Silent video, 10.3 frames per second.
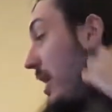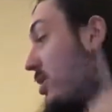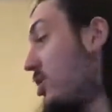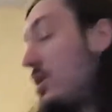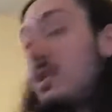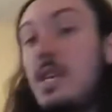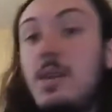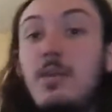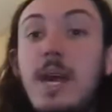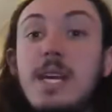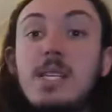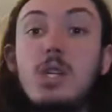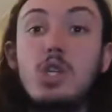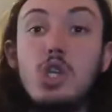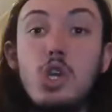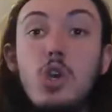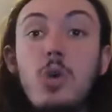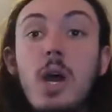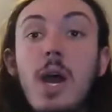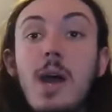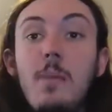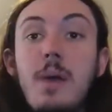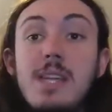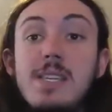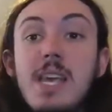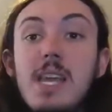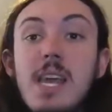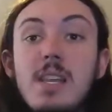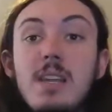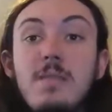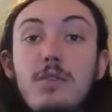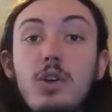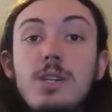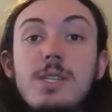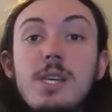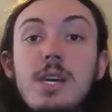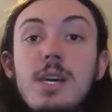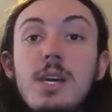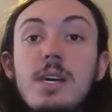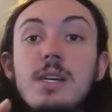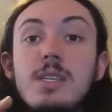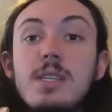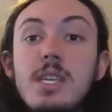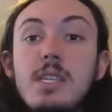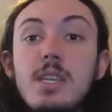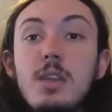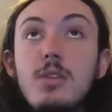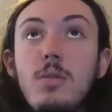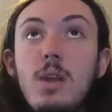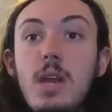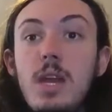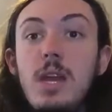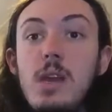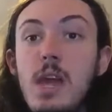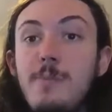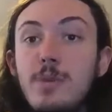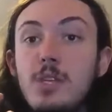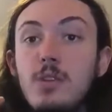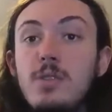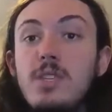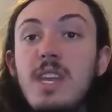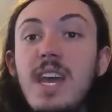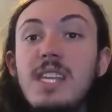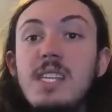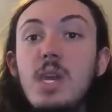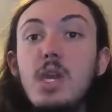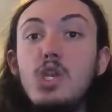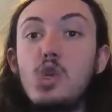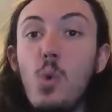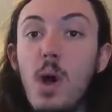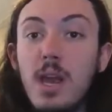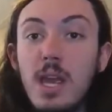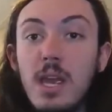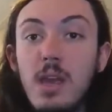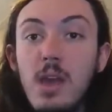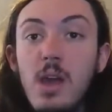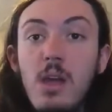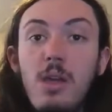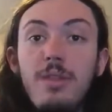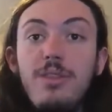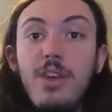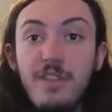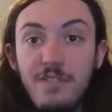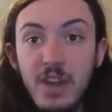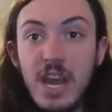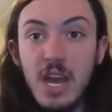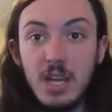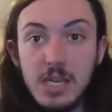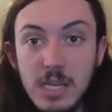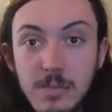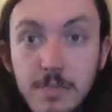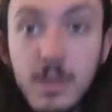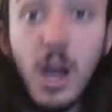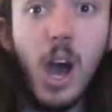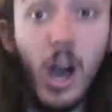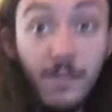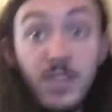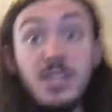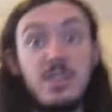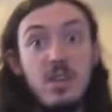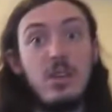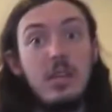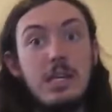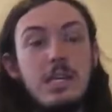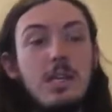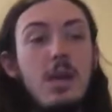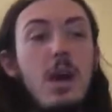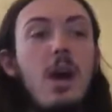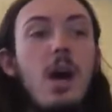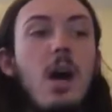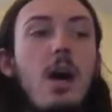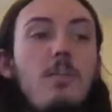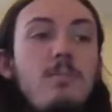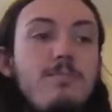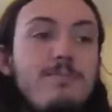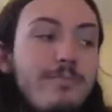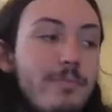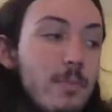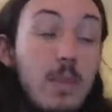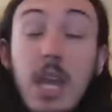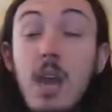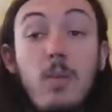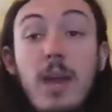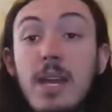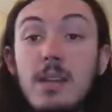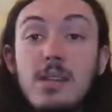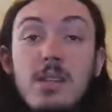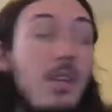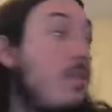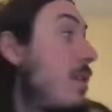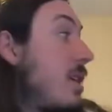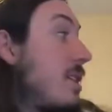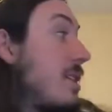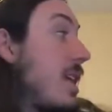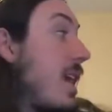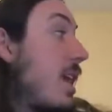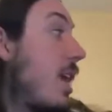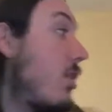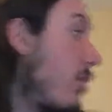reaction. Today we're reacting to Ben 10 Alien Force, Season 3, Episodes 19 and 20, the finale of the series. Can't wait, this is gonna be insane, I